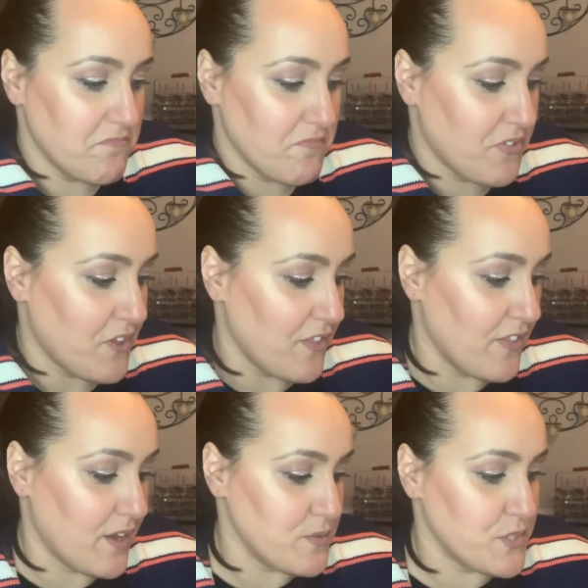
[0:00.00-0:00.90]
thought that
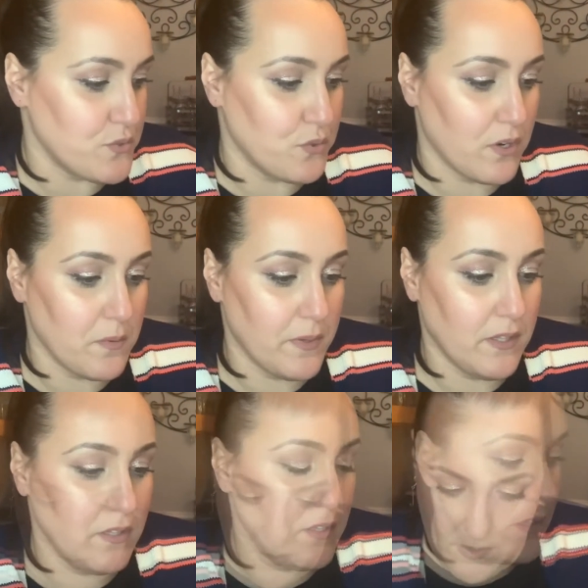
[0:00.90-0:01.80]
that was
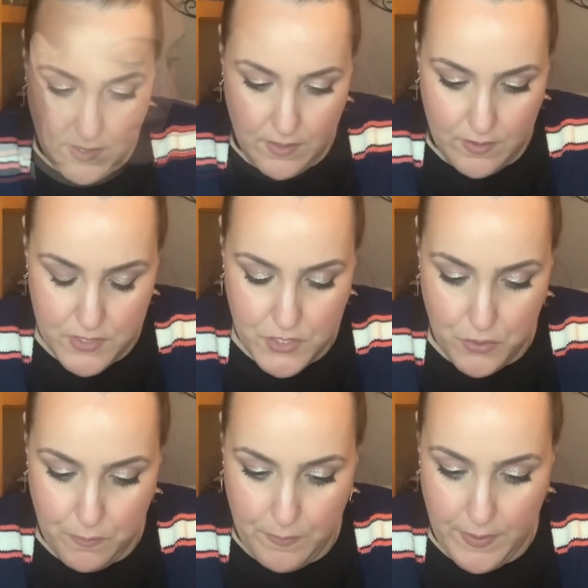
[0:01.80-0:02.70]
adorable. I also
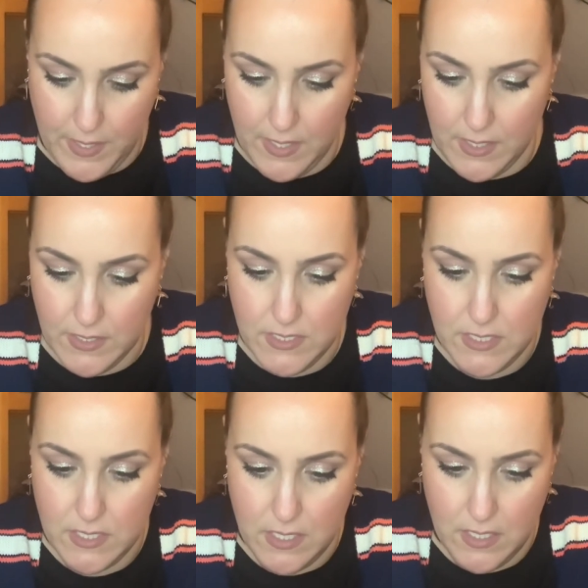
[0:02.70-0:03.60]

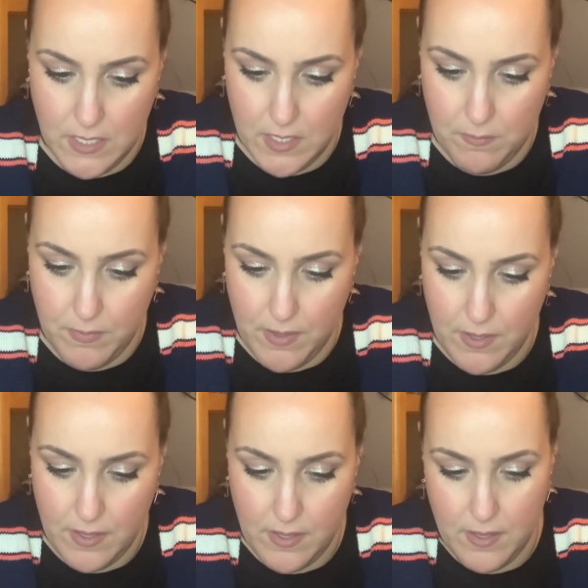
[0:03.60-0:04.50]
picked up
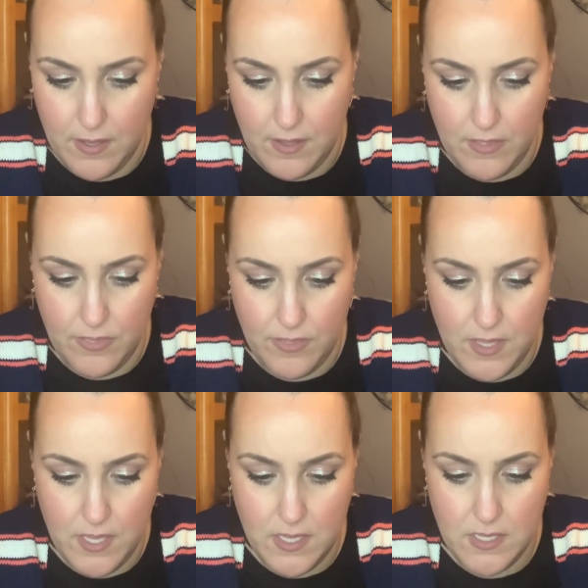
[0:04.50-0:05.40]

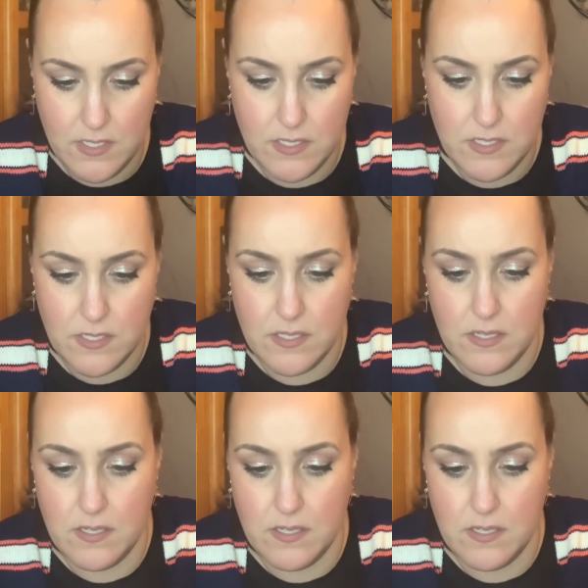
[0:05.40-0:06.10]
these.